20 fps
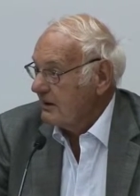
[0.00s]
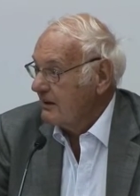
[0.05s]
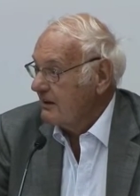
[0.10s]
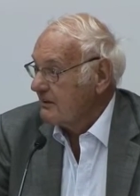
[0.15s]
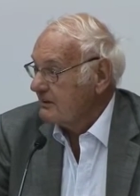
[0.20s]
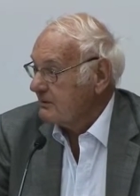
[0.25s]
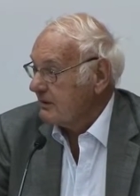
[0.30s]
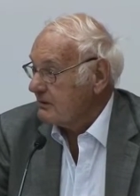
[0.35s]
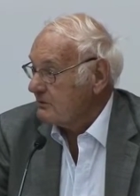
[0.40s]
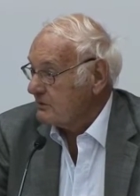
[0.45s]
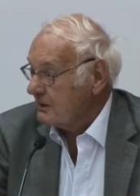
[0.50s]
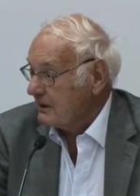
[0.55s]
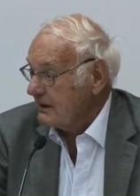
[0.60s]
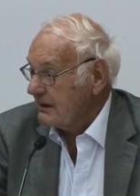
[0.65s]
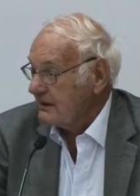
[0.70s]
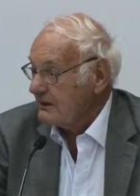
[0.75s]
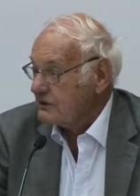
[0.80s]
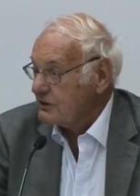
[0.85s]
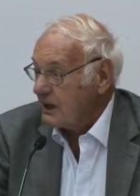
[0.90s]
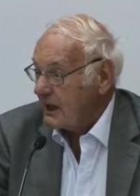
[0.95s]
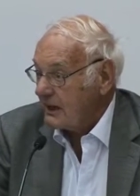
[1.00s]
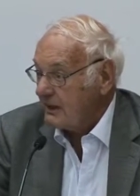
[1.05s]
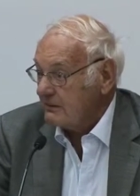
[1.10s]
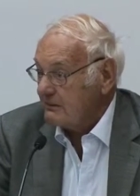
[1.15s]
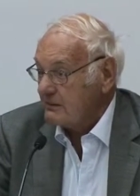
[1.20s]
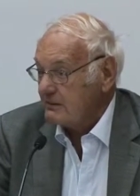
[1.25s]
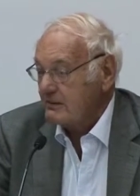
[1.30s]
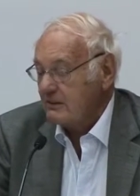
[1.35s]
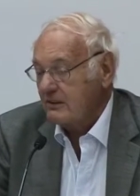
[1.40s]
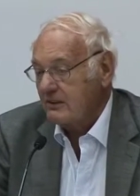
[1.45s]
uh, that we can
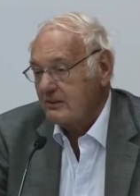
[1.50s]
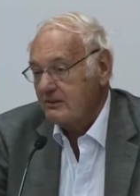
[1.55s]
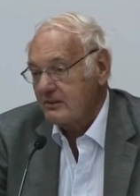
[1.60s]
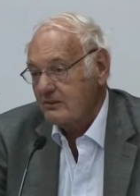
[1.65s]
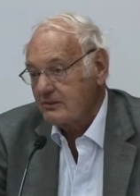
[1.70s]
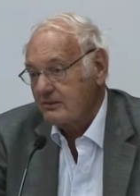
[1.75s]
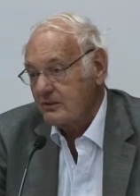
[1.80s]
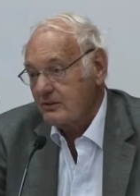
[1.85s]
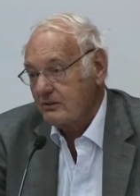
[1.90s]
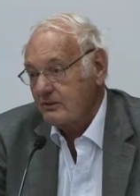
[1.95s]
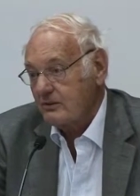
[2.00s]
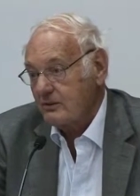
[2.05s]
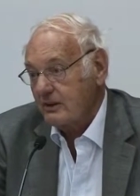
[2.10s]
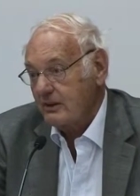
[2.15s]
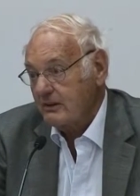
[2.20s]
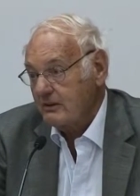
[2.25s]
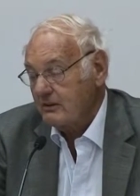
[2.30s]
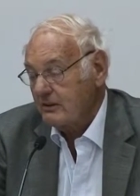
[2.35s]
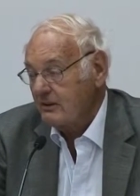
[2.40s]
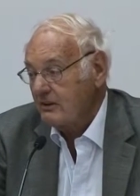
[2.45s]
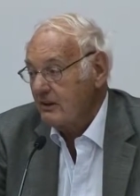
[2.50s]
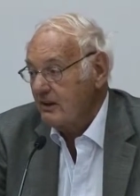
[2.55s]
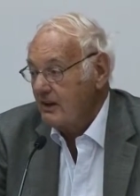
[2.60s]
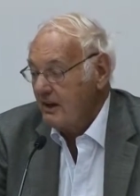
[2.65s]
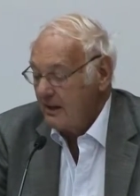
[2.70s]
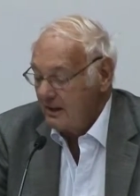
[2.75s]
change the situation